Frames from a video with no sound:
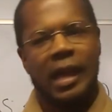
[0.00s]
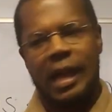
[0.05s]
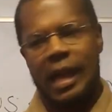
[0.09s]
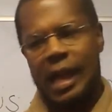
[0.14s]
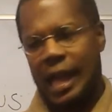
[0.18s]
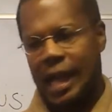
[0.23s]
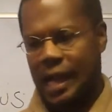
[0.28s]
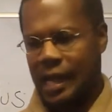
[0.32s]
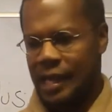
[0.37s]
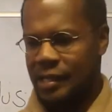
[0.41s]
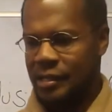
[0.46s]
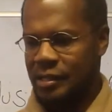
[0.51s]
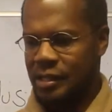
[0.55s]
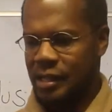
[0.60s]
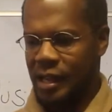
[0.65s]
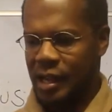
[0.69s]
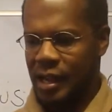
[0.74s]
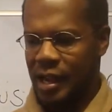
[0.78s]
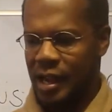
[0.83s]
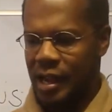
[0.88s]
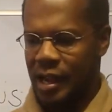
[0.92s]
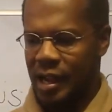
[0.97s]
And
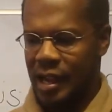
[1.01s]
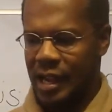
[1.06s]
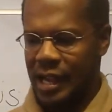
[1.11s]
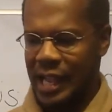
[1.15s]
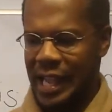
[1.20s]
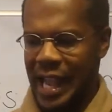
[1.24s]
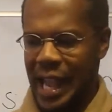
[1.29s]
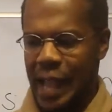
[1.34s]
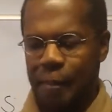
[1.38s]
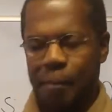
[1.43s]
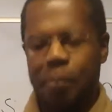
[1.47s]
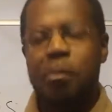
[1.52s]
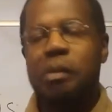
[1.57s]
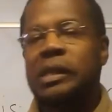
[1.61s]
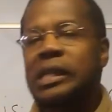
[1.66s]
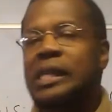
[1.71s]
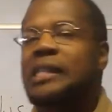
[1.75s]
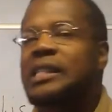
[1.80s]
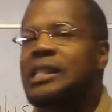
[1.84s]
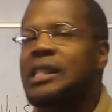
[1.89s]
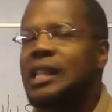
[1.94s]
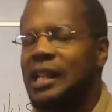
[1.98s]

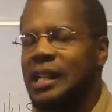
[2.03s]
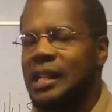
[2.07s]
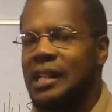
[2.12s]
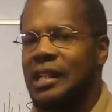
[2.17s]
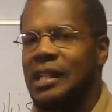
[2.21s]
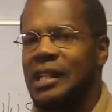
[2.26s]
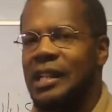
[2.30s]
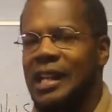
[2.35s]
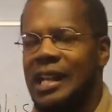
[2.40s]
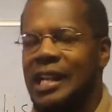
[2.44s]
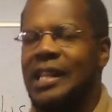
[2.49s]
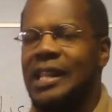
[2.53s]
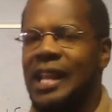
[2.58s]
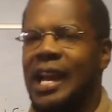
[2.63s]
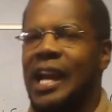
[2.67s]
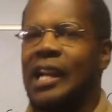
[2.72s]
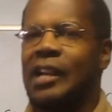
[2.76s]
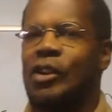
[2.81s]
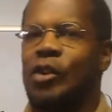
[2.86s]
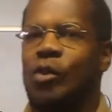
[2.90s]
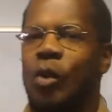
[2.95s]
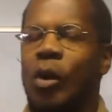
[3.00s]
implicit in
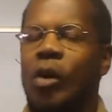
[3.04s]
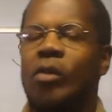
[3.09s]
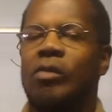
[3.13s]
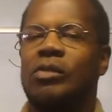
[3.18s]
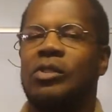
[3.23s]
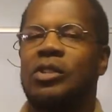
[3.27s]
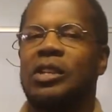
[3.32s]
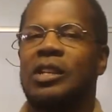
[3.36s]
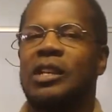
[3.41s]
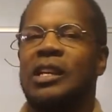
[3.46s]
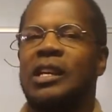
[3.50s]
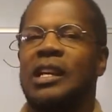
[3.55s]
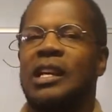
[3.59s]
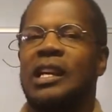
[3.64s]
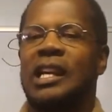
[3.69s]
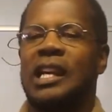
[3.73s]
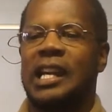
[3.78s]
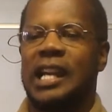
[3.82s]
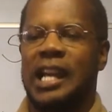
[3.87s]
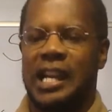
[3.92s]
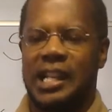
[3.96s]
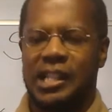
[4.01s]
that quote
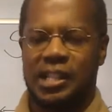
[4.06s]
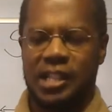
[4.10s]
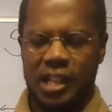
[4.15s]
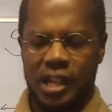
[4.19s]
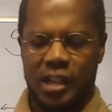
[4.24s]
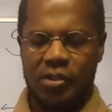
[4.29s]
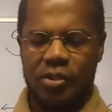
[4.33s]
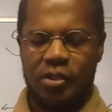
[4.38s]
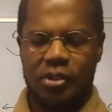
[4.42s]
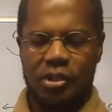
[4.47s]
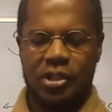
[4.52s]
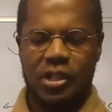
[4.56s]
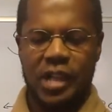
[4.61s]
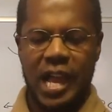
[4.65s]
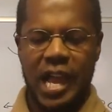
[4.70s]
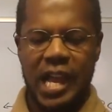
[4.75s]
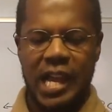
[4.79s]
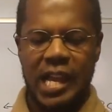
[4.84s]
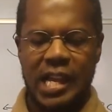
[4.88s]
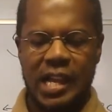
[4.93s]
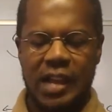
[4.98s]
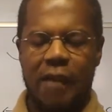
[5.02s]
is the
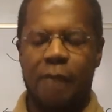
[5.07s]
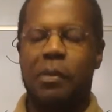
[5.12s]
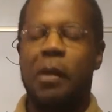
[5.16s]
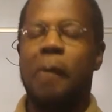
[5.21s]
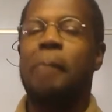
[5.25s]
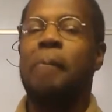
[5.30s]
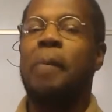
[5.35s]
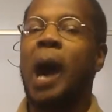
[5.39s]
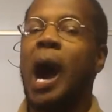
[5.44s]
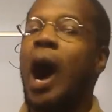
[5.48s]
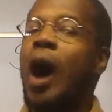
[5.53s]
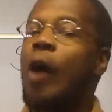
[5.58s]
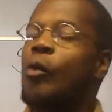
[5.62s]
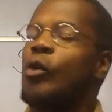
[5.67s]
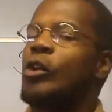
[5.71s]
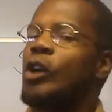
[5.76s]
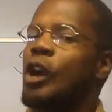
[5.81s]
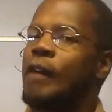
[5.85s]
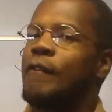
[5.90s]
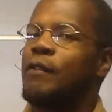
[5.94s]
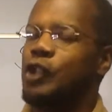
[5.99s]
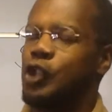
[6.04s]
understanding of the power
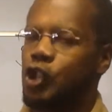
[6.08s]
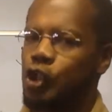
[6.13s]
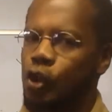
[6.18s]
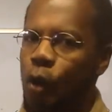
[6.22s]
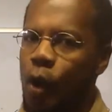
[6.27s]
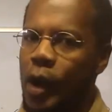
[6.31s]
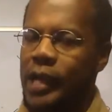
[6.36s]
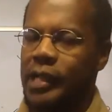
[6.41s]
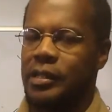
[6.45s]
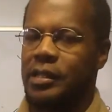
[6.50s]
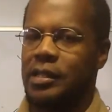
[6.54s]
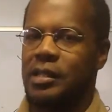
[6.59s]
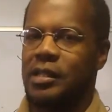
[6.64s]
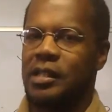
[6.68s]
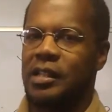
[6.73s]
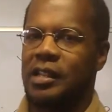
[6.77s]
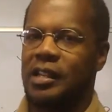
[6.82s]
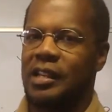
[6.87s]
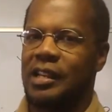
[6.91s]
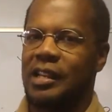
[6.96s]
of choice.